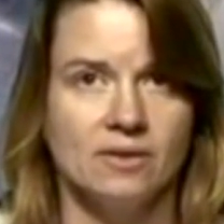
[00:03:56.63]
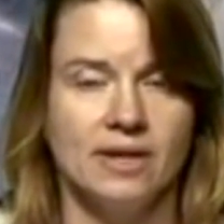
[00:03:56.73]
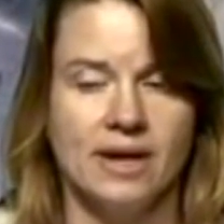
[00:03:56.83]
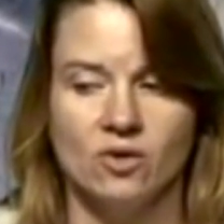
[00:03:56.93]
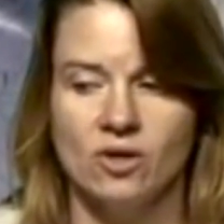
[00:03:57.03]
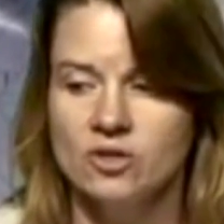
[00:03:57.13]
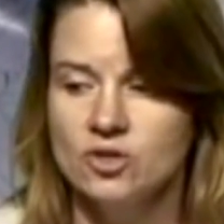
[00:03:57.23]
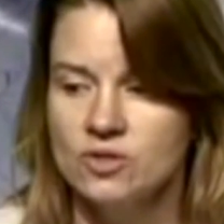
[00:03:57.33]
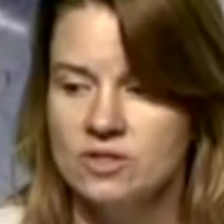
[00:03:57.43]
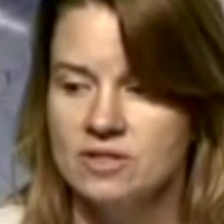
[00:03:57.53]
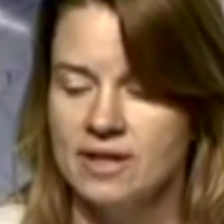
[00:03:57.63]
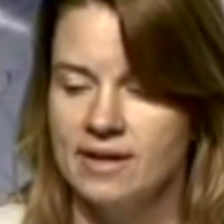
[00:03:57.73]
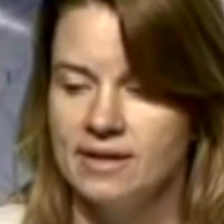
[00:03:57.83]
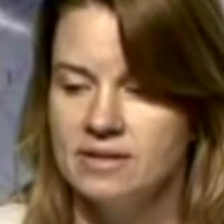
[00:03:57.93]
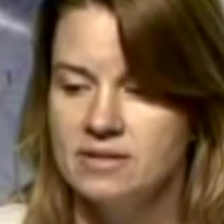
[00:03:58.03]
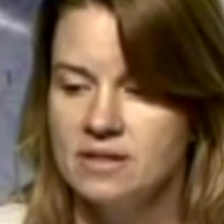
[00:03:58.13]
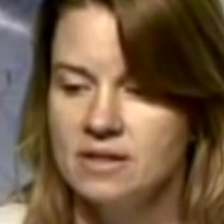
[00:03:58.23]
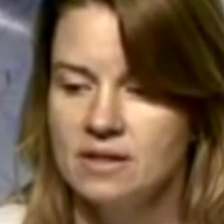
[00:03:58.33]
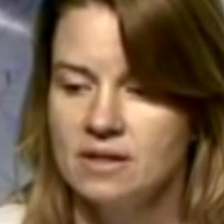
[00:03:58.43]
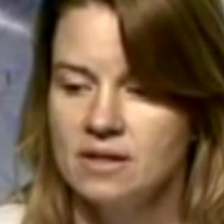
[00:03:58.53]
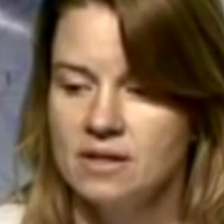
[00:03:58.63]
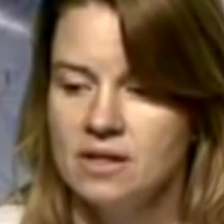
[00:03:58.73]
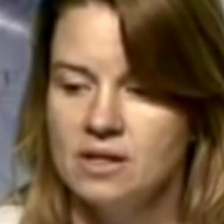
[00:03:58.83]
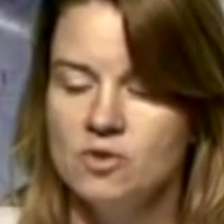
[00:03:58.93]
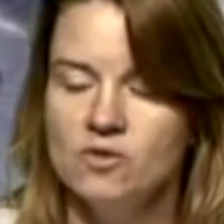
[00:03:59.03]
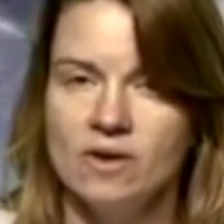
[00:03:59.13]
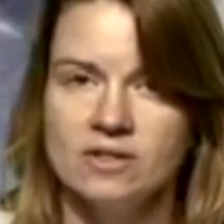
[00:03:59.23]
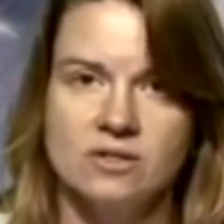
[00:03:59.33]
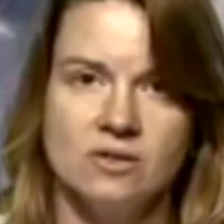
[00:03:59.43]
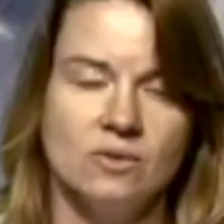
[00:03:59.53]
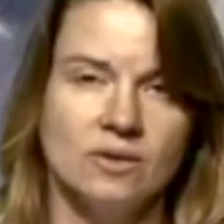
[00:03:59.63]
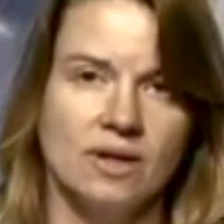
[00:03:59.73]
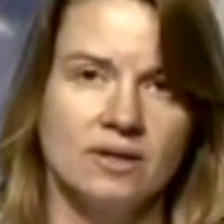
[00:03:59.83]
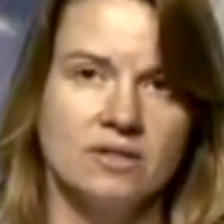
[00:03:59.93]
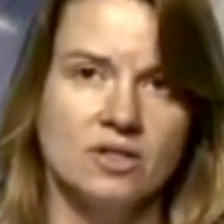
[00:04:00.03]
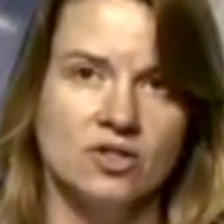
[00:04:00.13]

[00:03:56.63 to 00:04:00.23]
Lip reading: the agricultural societies, you can move on to a